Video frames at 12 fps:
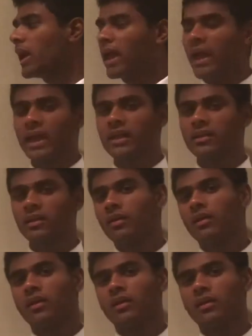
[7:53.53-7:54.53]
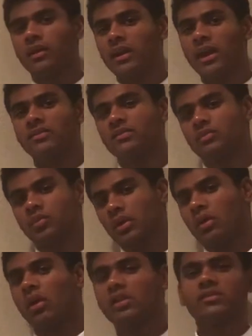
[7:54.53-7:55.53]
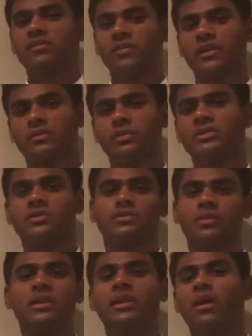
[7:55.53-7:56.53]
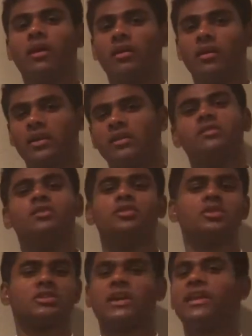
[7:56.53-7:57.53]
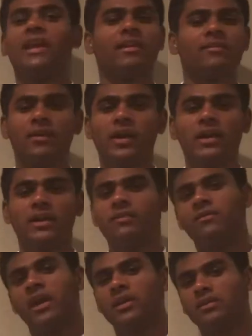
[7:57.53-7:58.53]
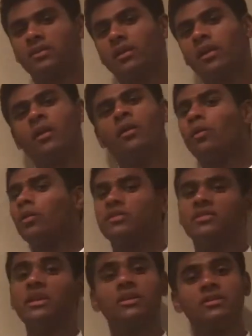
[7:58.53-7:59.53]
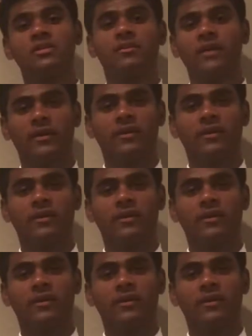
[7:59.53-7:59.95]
And in essence, what cause and effect speeches really are is you're just identifying an event or series of